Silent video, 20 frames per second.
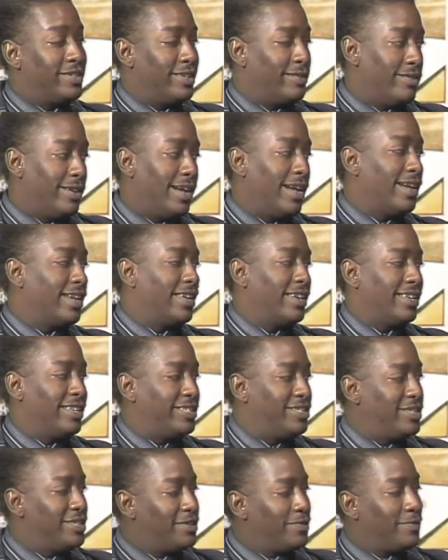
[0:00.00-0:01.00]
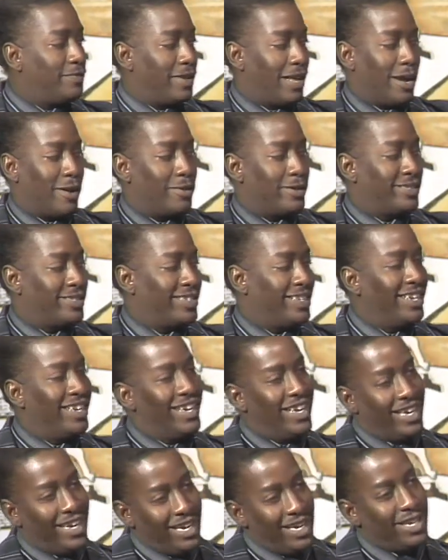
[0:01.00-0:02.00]
will say, well, I got to get you some flowers.
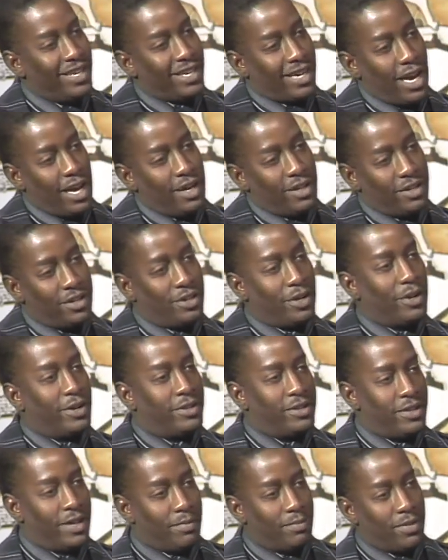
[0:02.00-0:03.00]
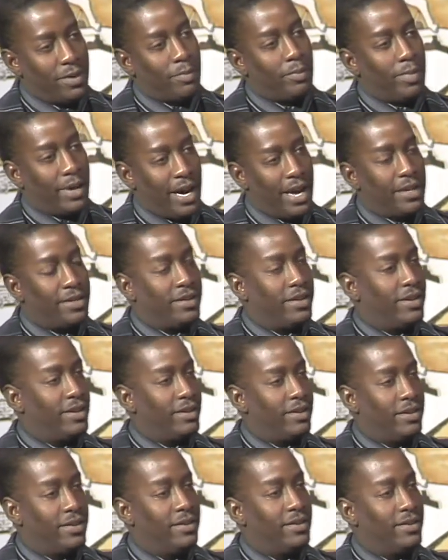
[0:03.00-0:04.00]
And it kind of stirs up the pot
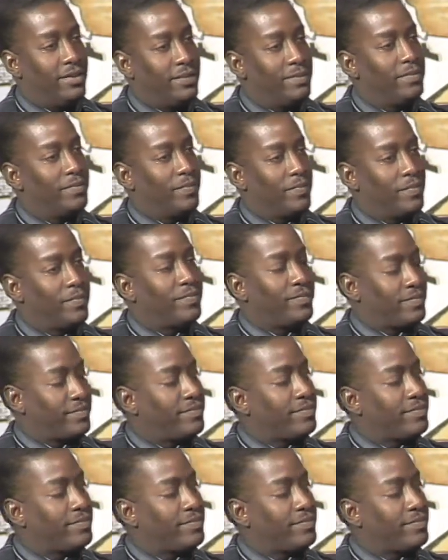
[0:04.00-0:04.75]
there, you know.